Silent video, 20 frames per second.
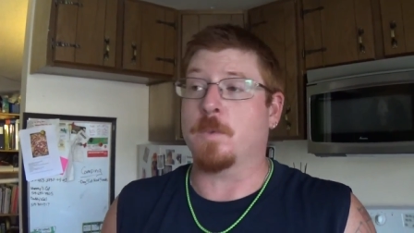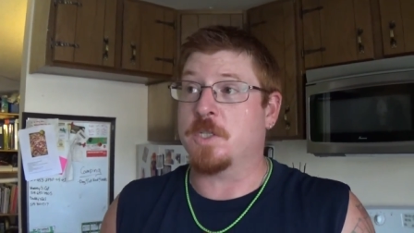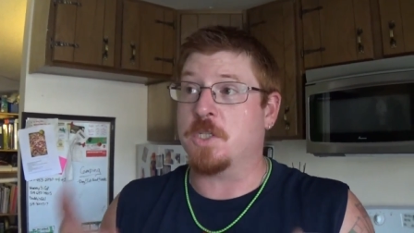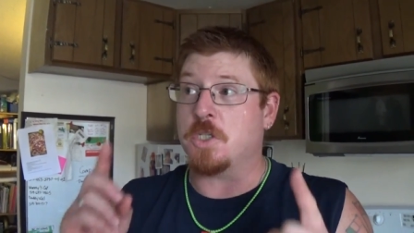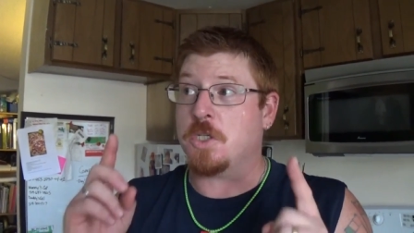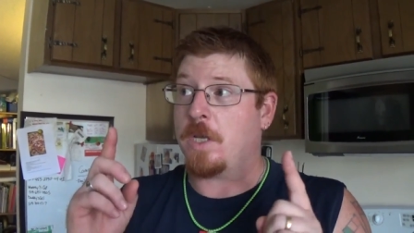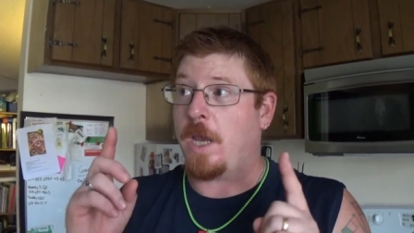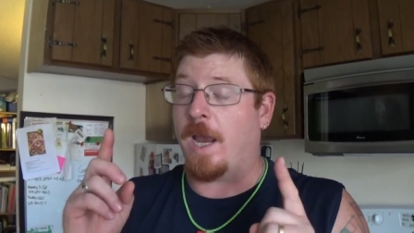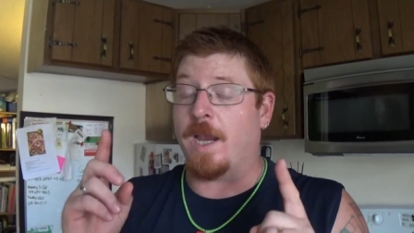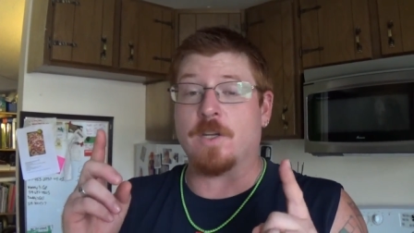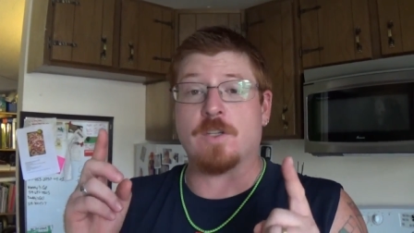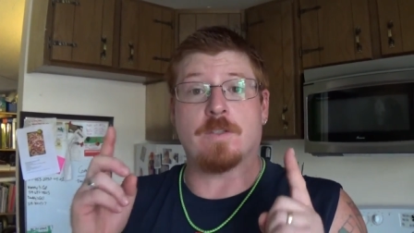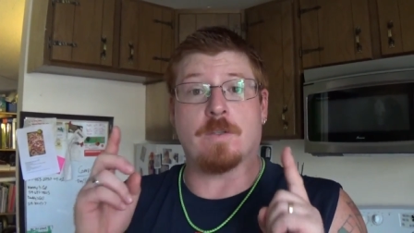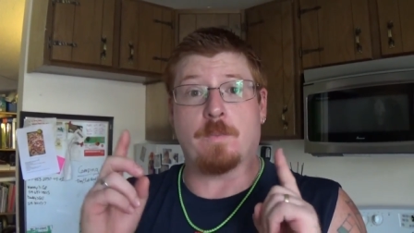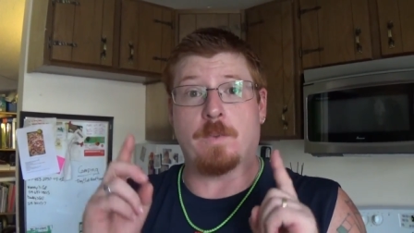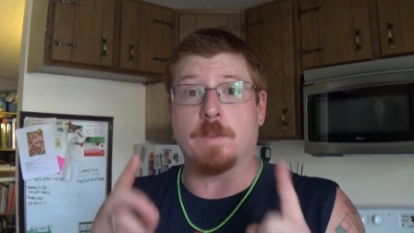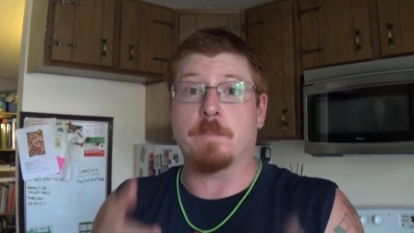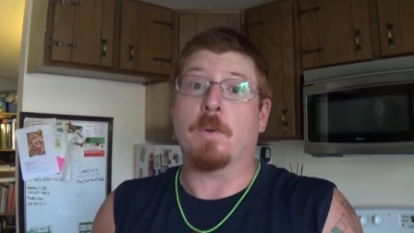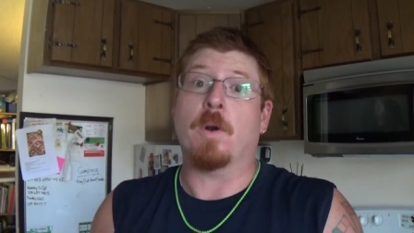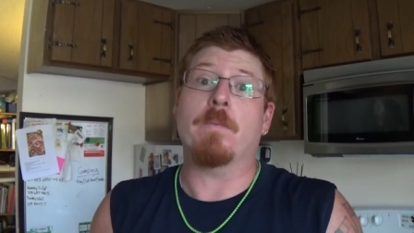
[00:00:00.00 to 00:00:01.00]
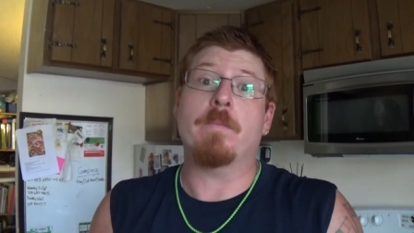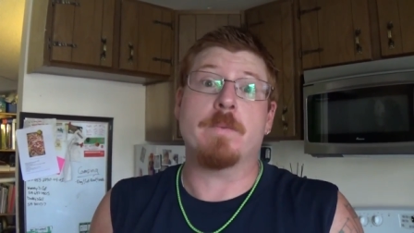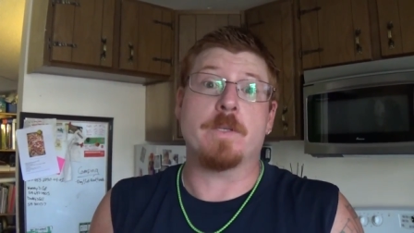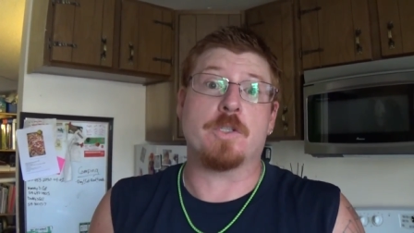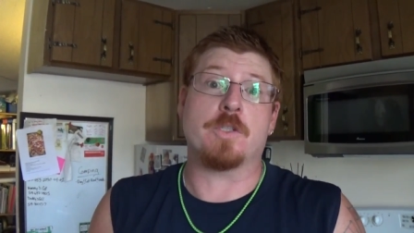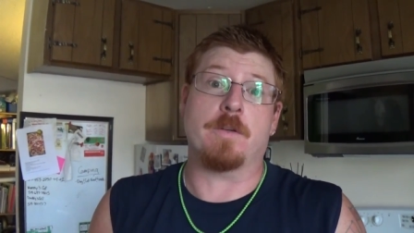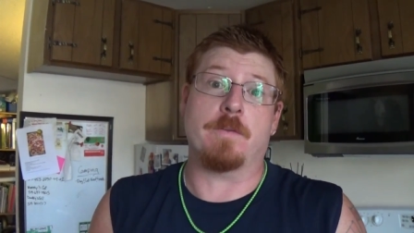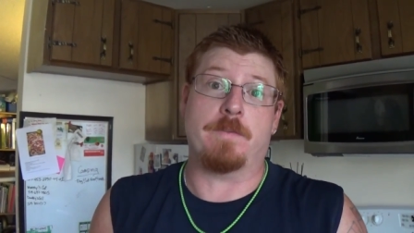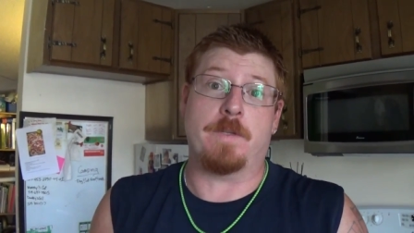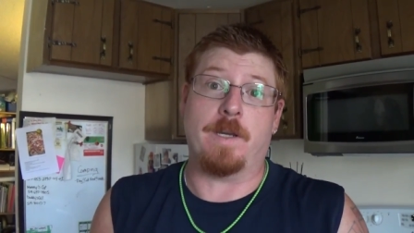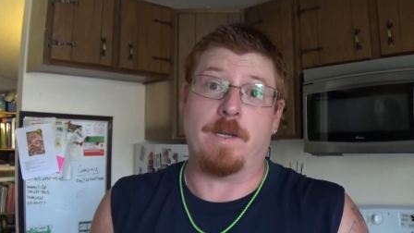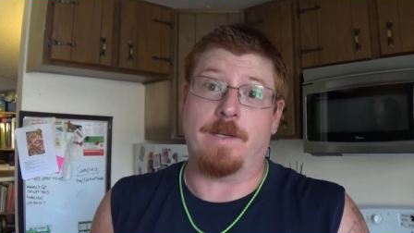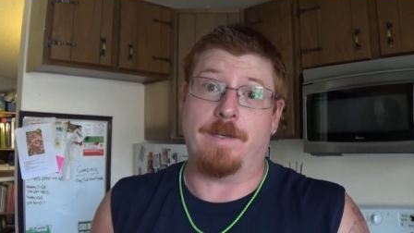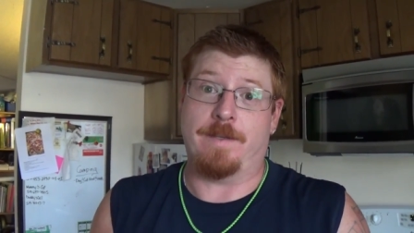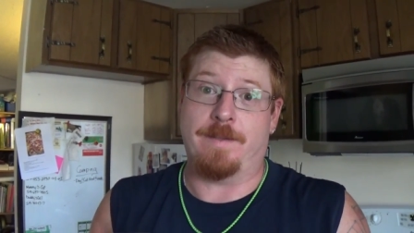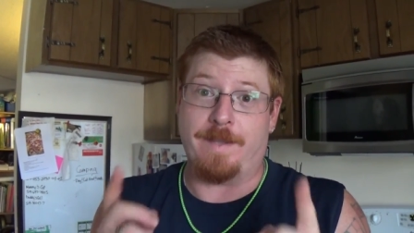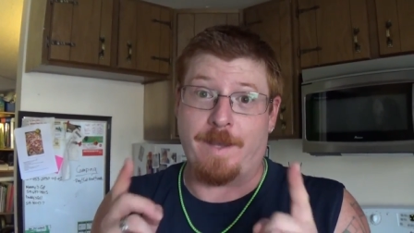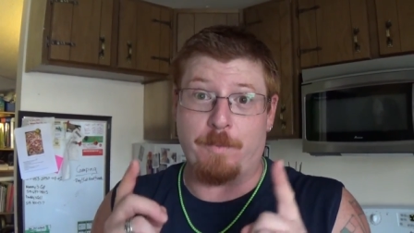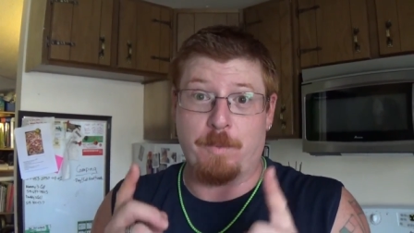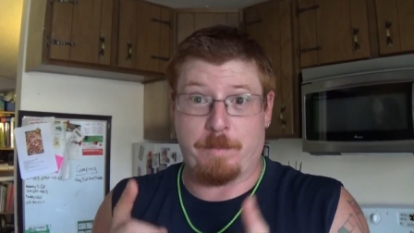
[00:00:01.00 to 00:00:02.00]
which actually we probably should have done.
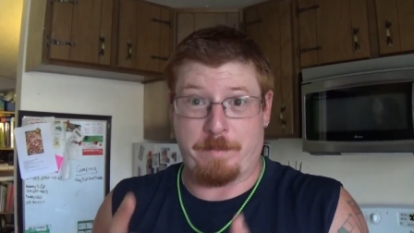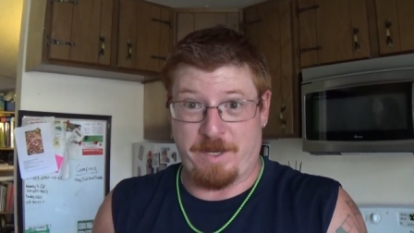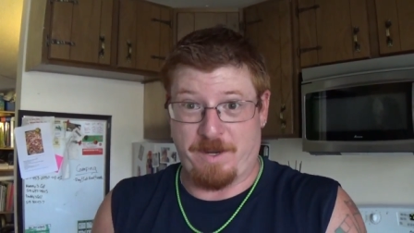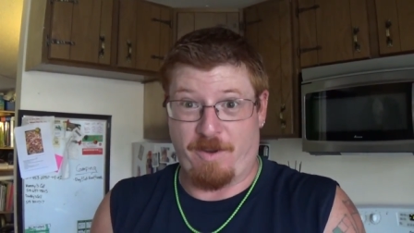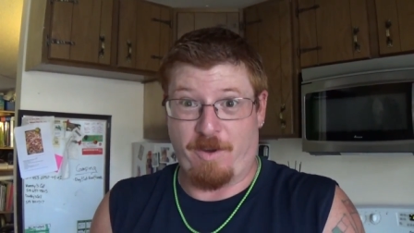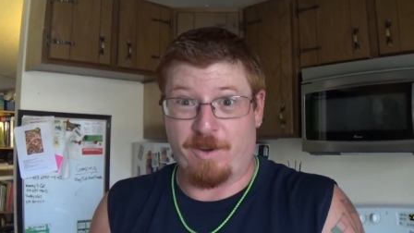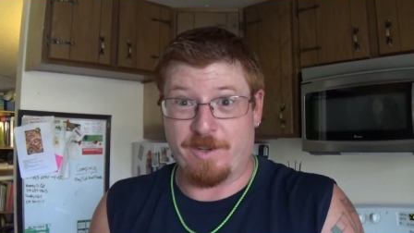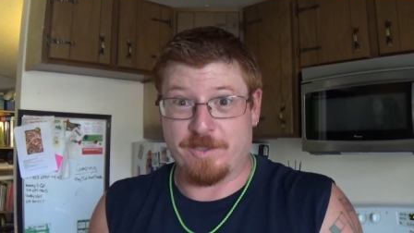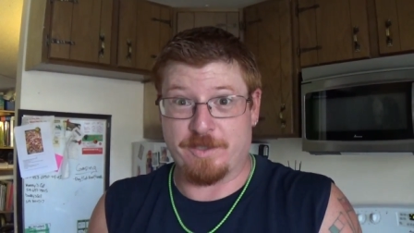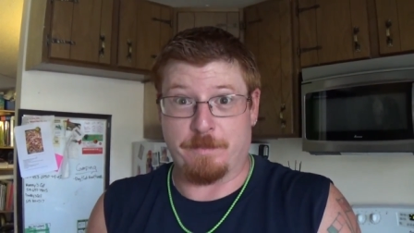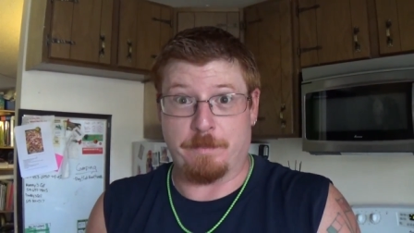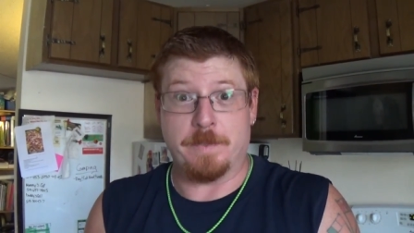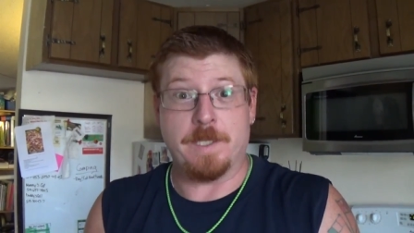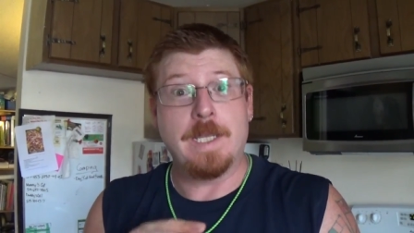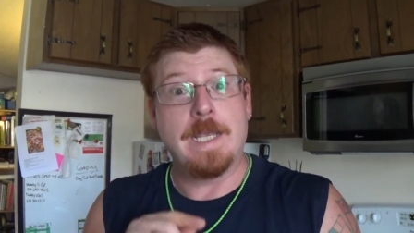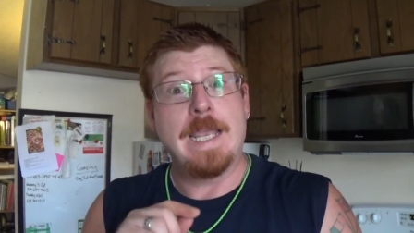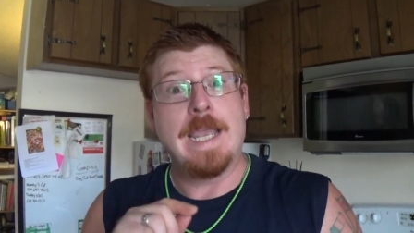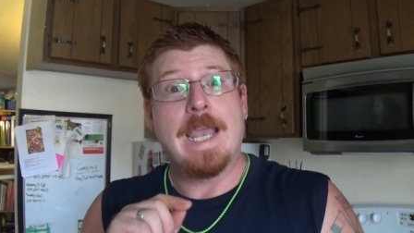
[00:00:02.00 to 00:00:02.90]
That would have been awesome.